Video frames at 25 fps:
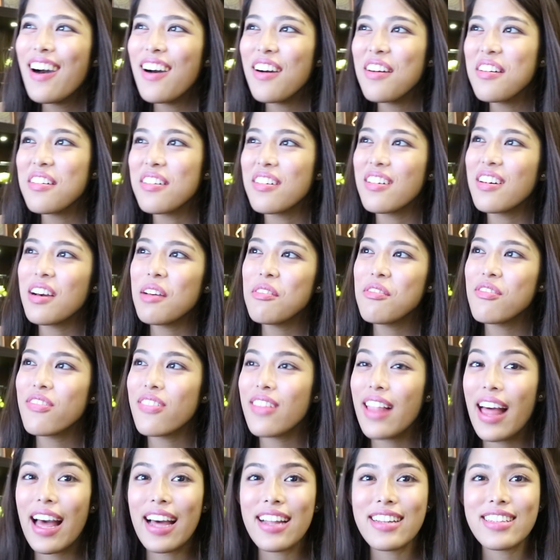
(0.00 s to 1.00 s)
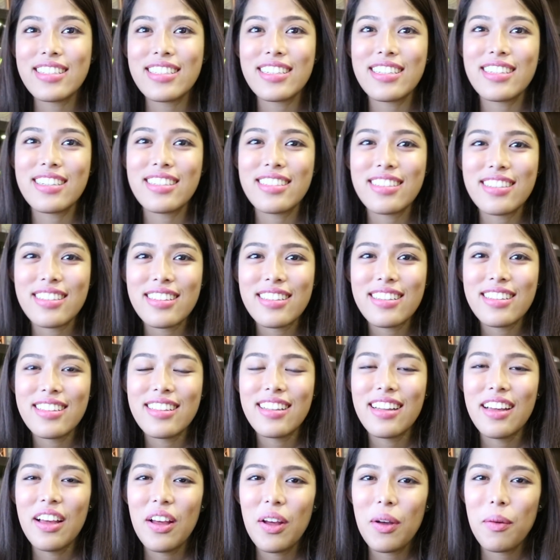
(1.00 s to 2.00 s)
oh, I'm flattered,
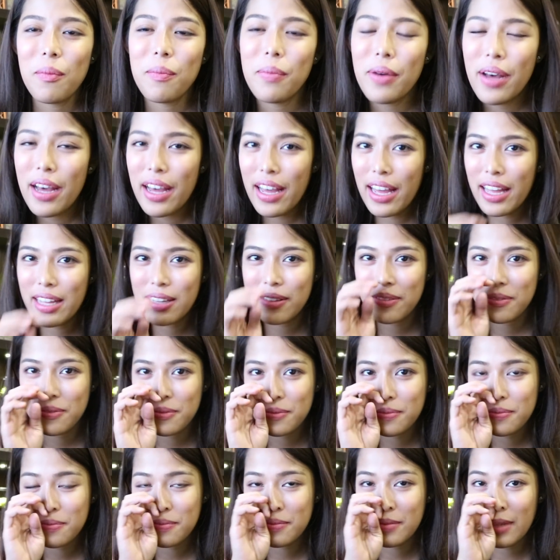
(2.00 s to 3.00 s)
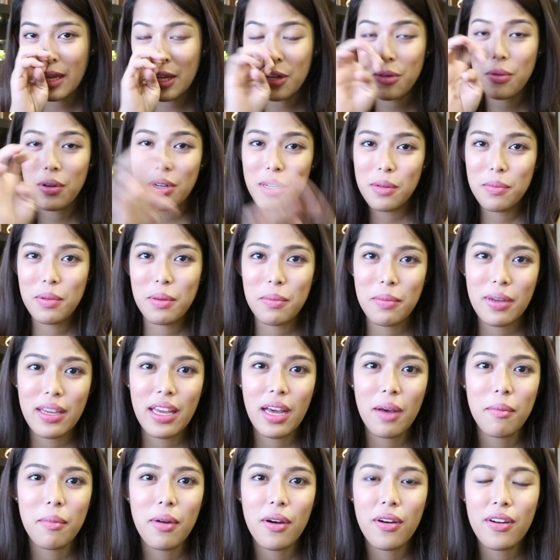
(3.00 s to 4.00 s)
but I don't want to be
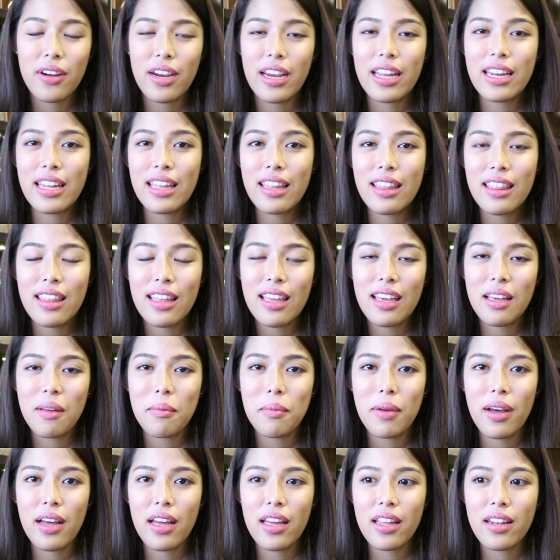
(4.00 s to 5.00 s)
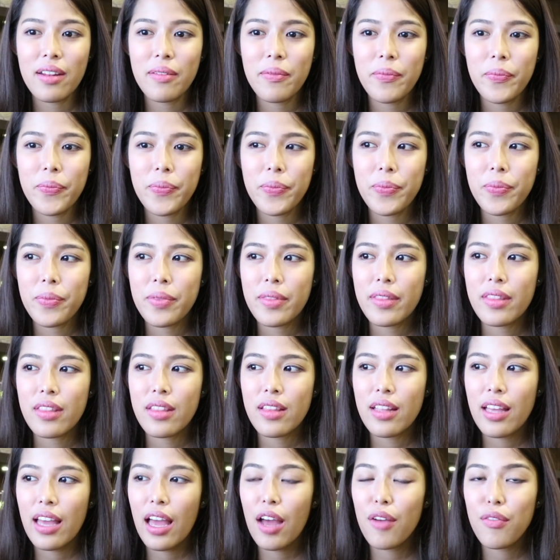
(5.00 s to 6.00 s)
mayabang or anything, but
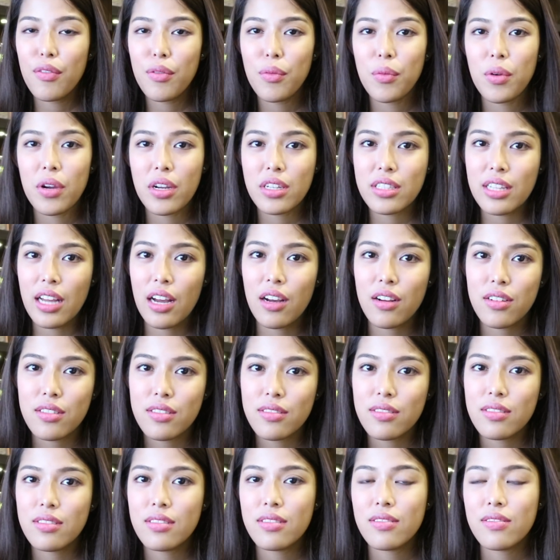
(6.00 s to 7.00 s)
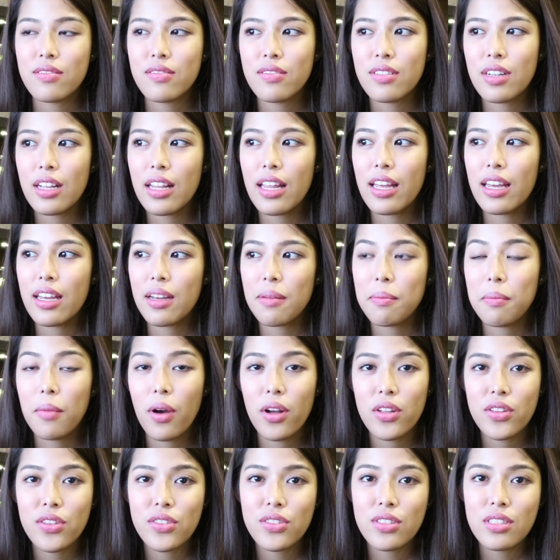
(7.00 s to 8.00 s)
I haven't worked out for like
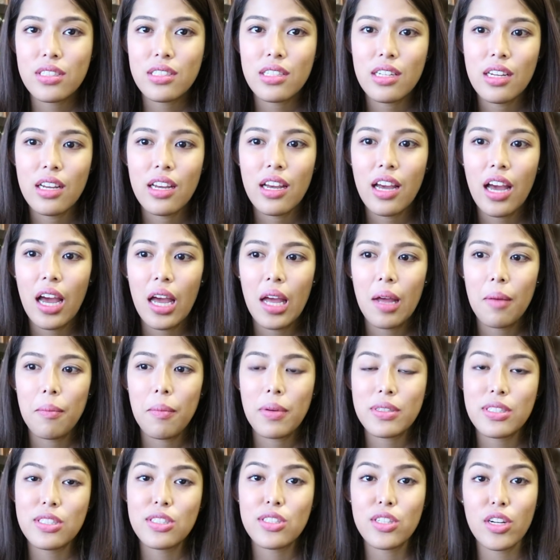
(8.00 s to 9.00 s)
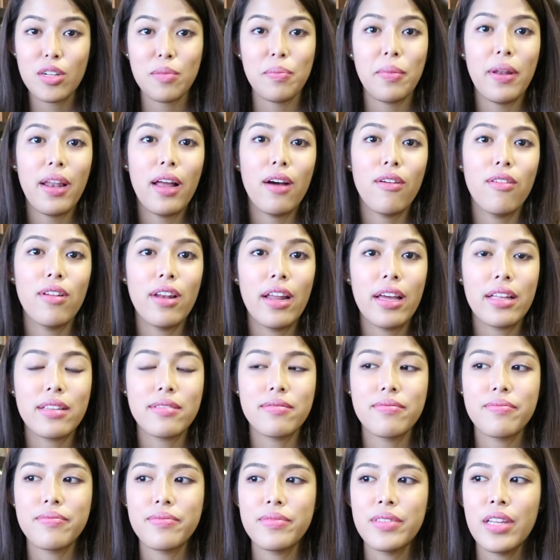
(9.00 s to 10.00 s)
months. Magsistart pa lang ulit.
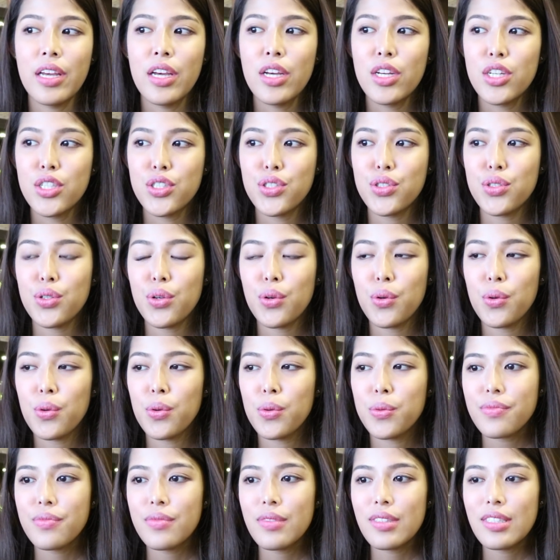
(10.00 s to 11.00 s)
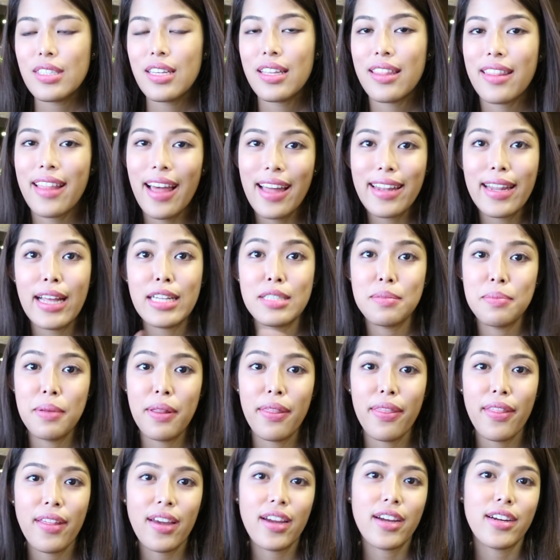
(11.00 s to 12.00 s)
So that has
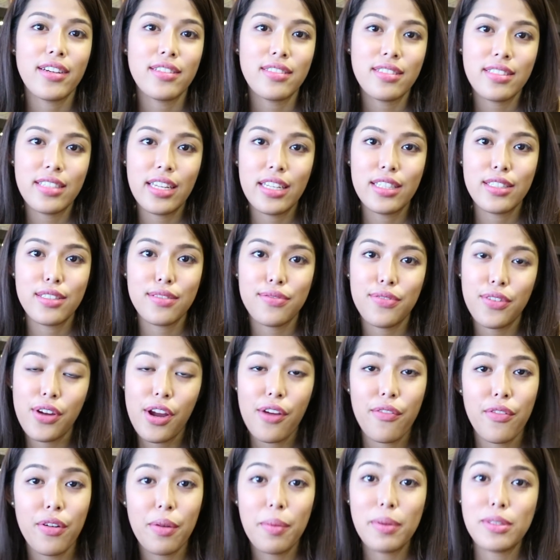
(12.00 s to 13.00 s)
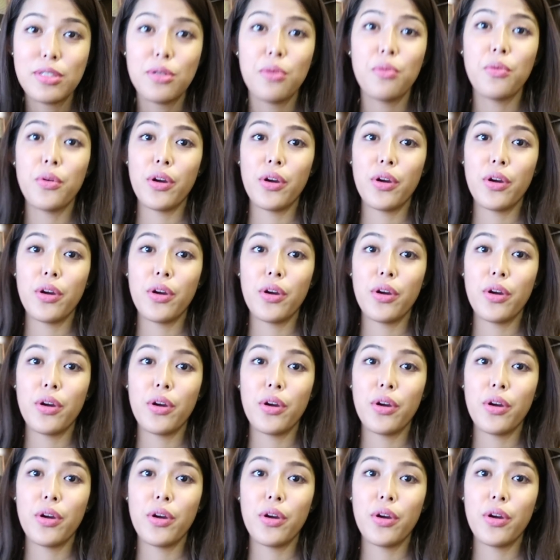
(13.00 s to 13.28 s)
been there since forever, but don't